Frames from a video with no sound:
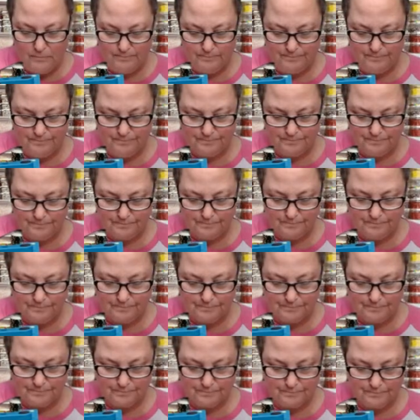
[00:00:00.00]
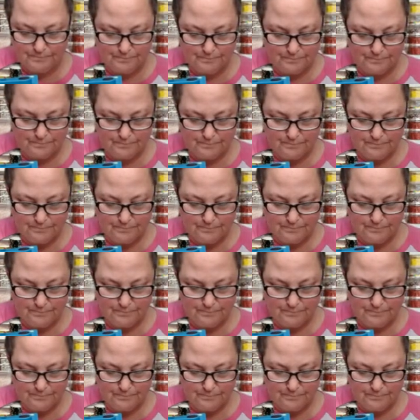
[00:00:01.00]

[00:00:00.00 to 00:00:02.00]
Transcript: Nothing is said.